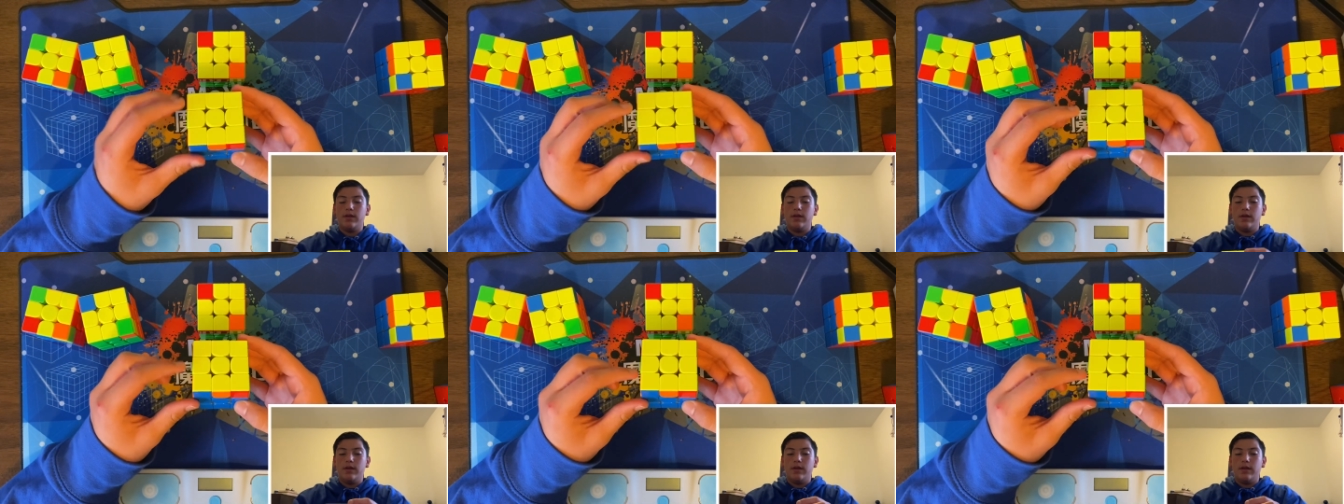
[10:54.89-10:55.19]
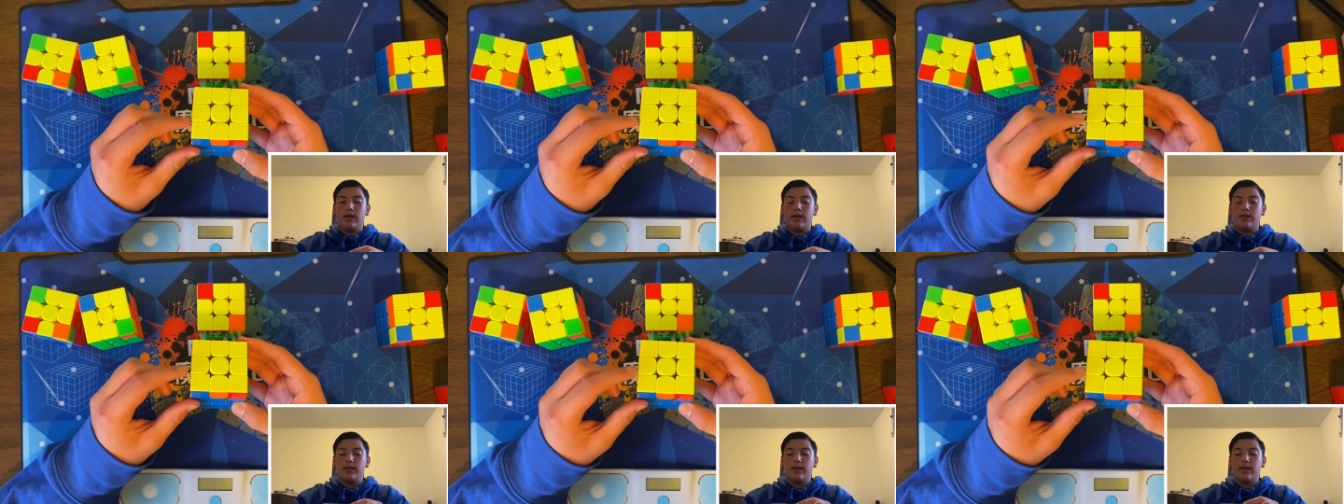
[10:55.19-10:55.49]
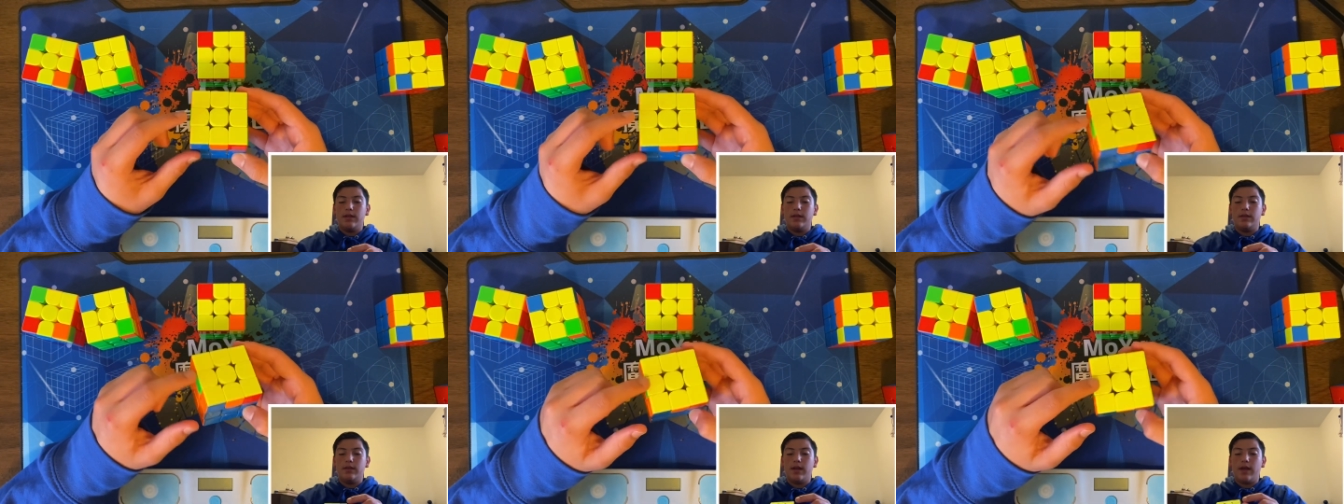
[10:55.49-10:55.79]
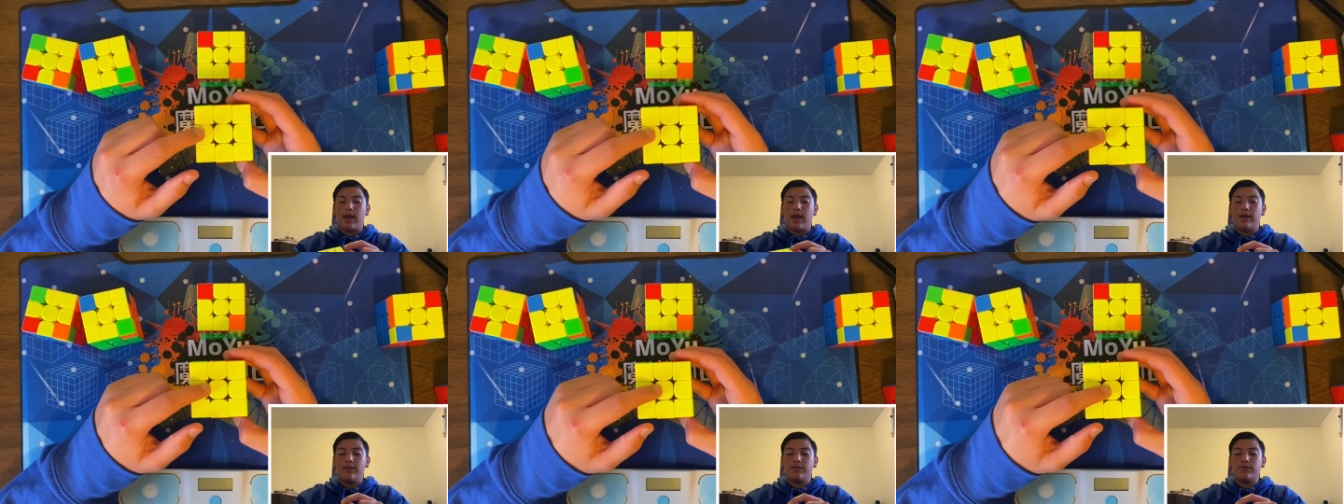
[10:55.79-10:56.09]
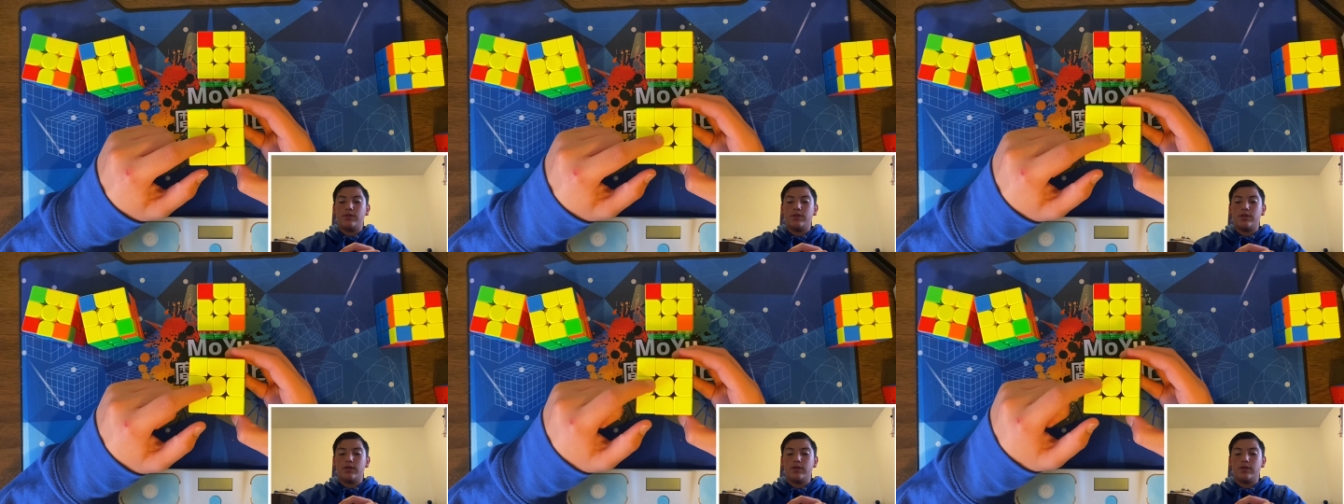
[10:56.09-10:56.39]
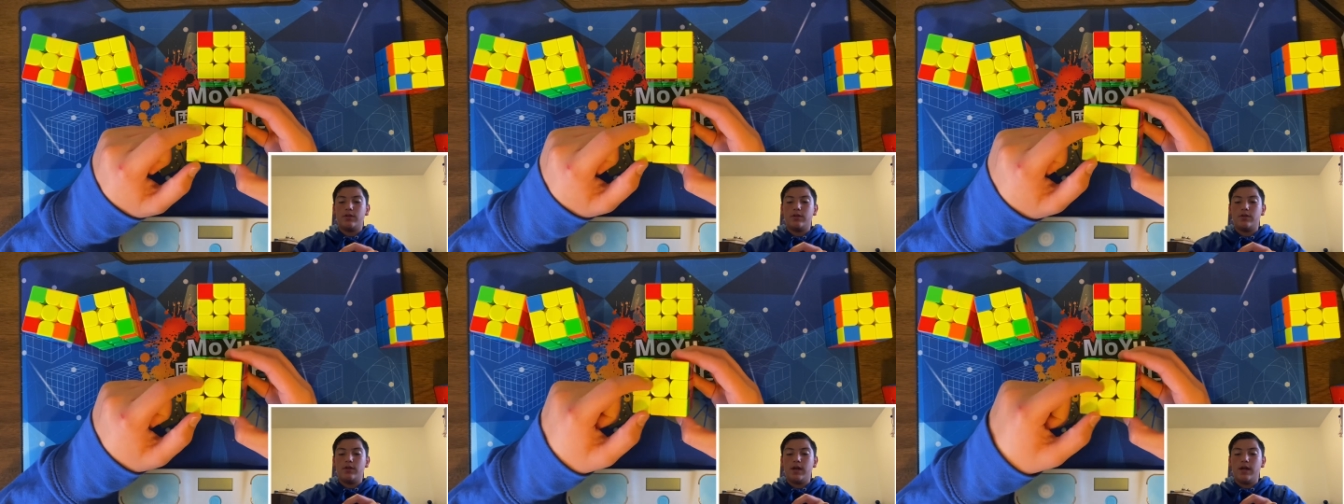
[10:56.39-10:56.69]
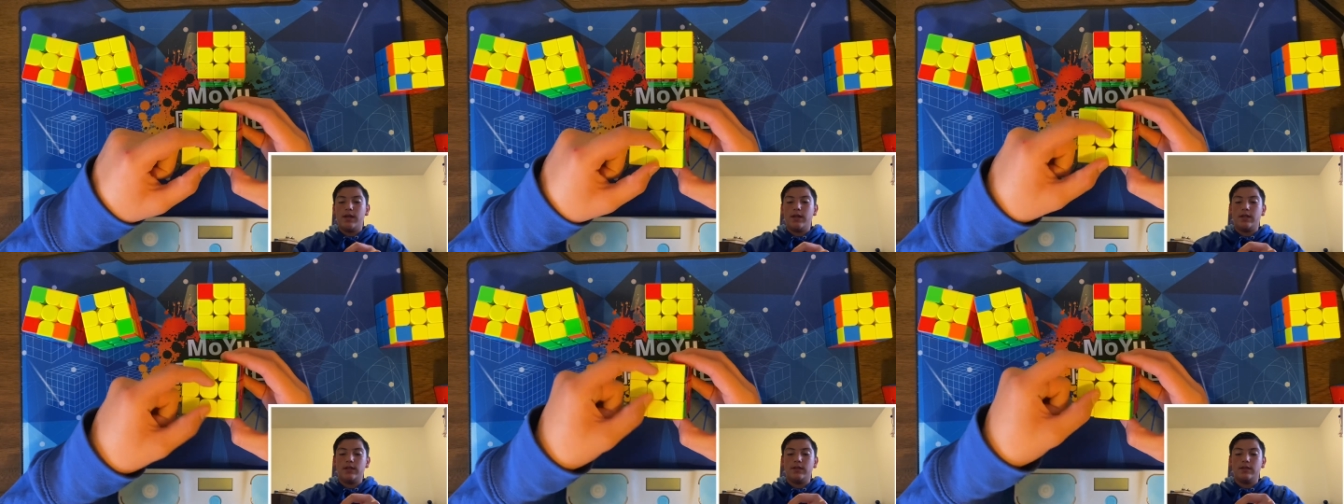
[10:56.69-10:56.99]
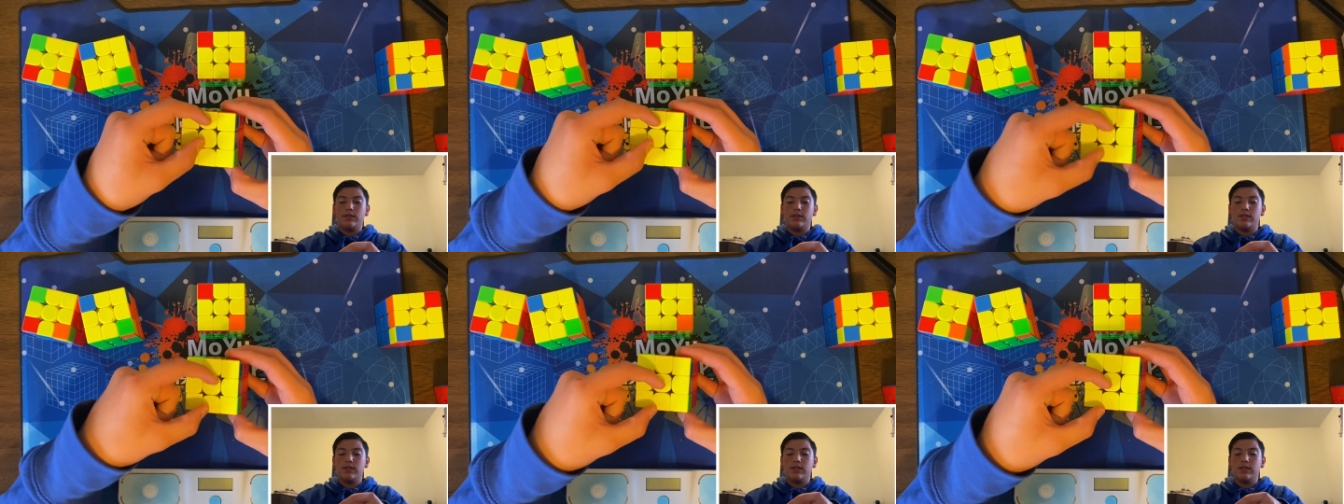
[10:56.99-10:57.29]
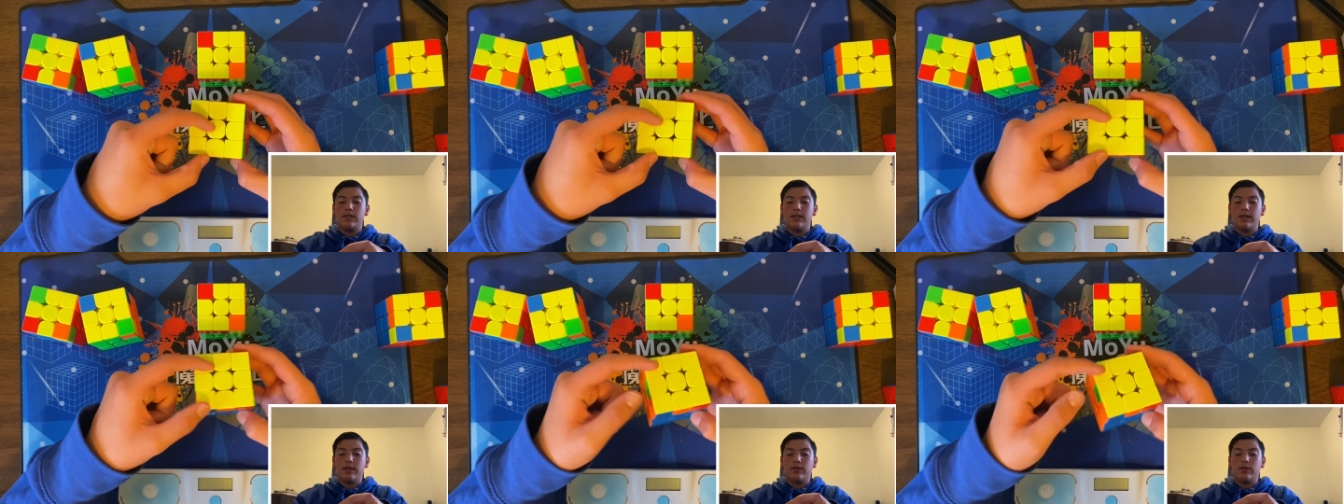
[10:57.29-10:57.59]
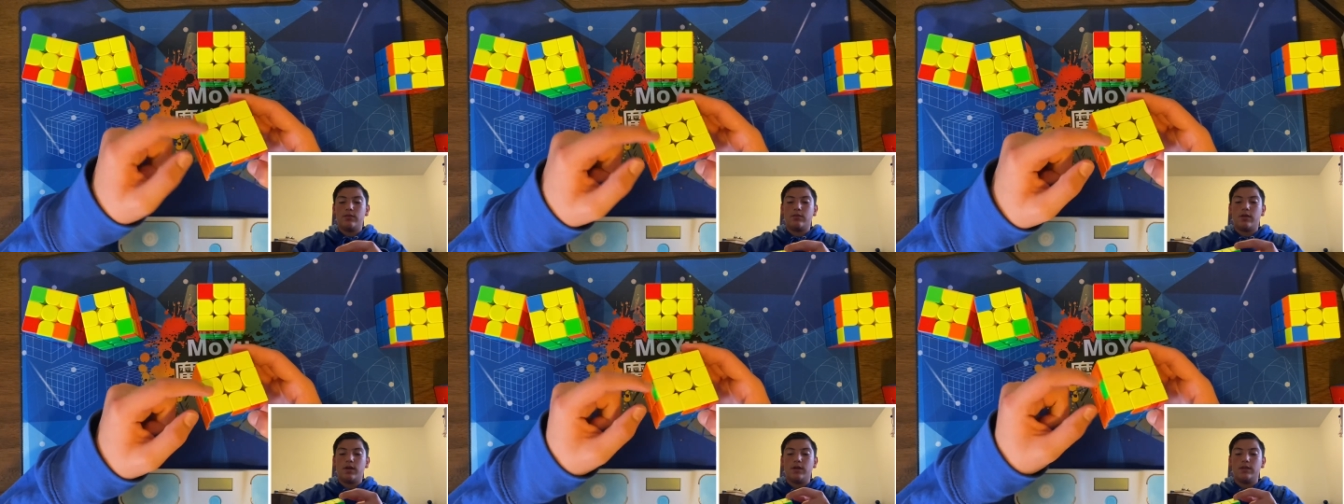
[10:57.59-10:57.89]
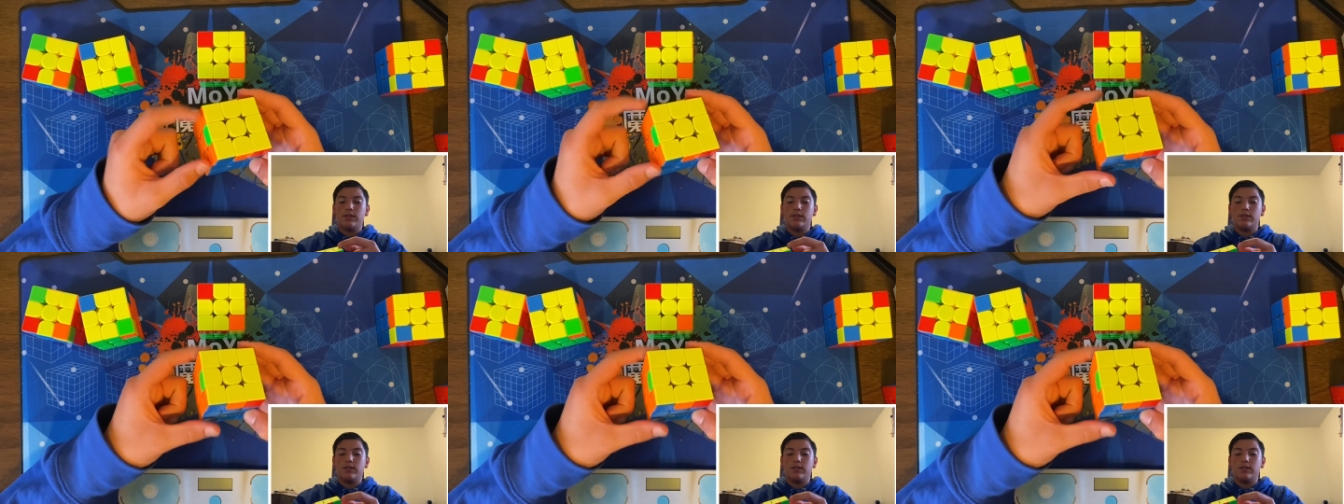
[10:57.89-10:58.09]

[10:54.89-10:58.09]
and then after creating, see the yellow cross,